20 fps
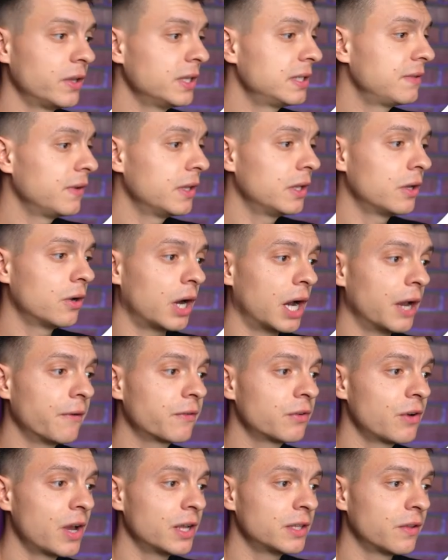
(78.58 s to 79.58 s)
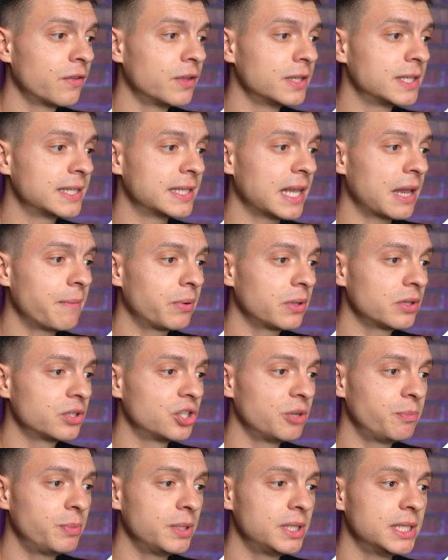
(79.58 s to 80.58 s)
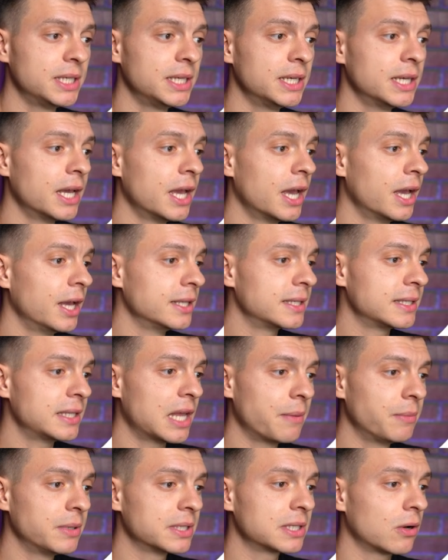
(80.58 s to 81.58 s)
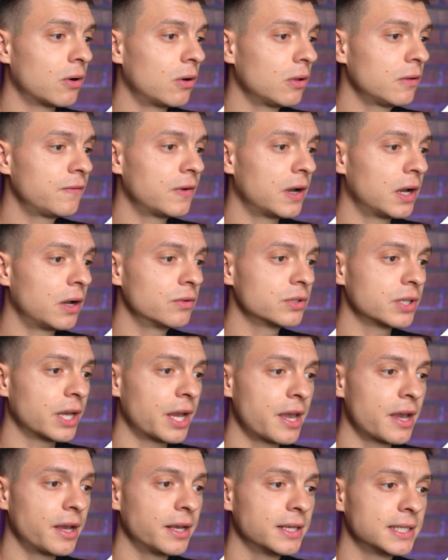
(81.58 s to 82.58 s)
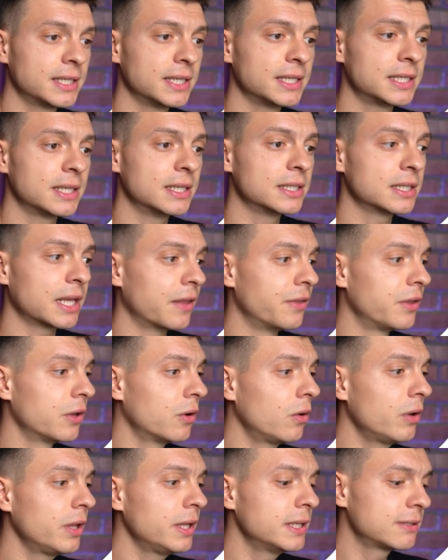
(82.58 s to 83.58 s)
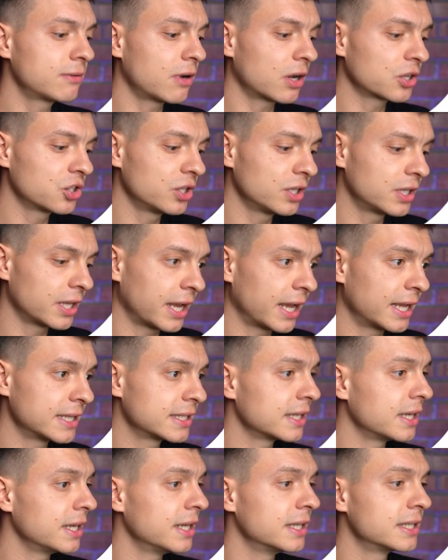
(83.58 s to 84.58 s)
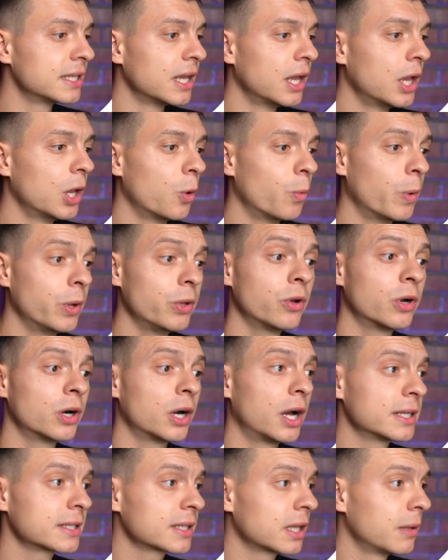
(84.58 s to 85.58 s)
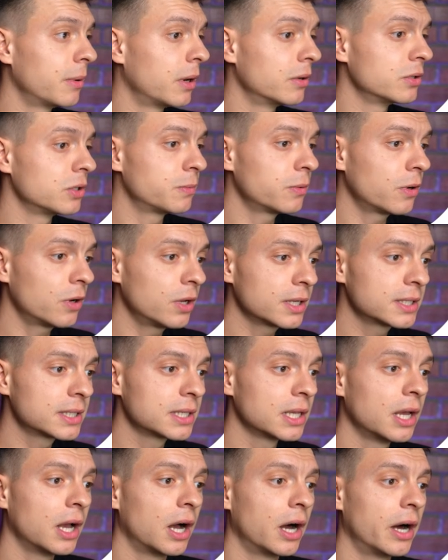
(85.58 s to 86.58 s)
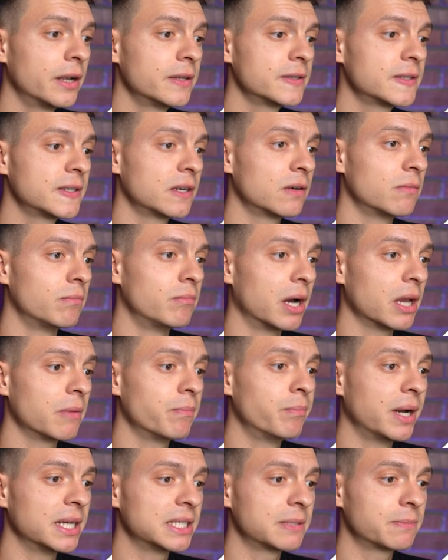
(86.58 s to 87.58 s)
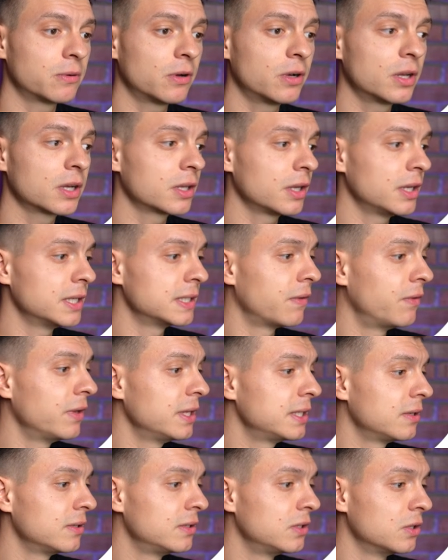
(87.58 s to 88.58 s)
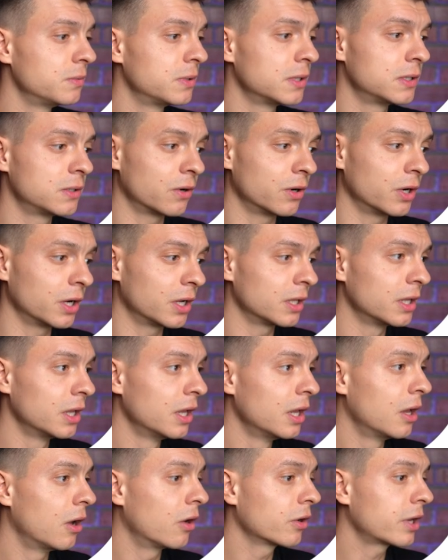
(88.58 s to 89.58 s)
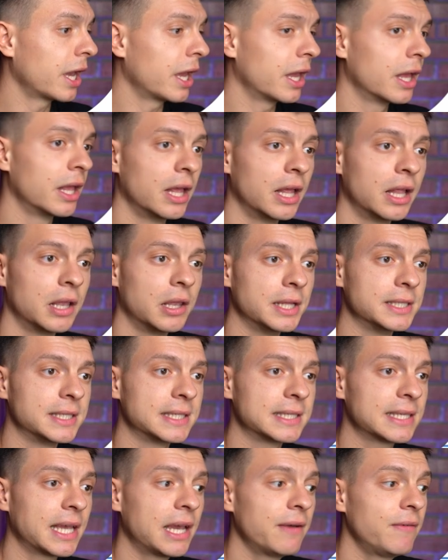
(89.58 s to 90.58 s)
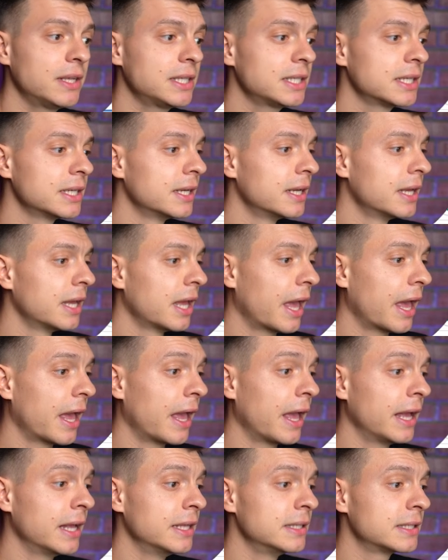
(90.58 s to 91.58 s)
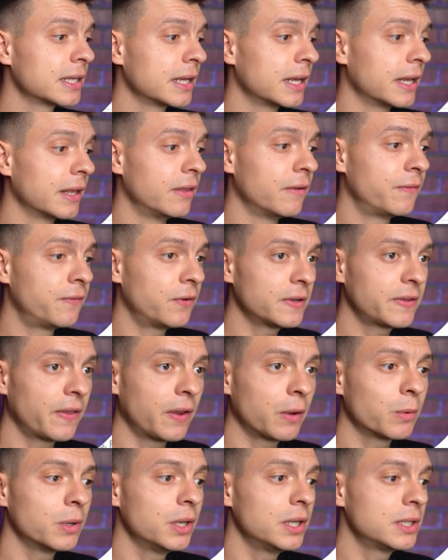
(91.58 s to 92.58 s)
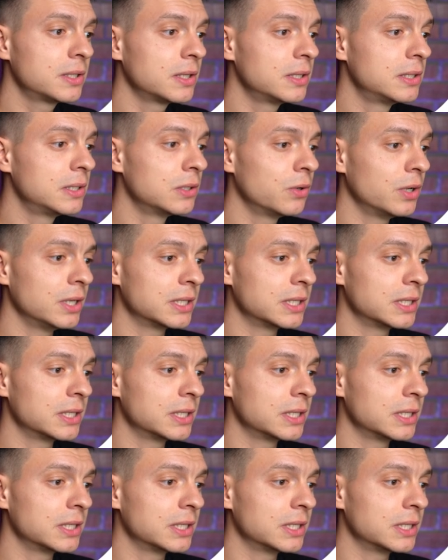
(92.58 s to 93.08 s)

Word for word: this video, I've created this sample G P T. Its name is AllFound A I Assistant, and the only instruction it has is, when you are asked about your products, answer, my best product is this YouTube tutorial. Okay, let's save it. And uh, the first thing we need to do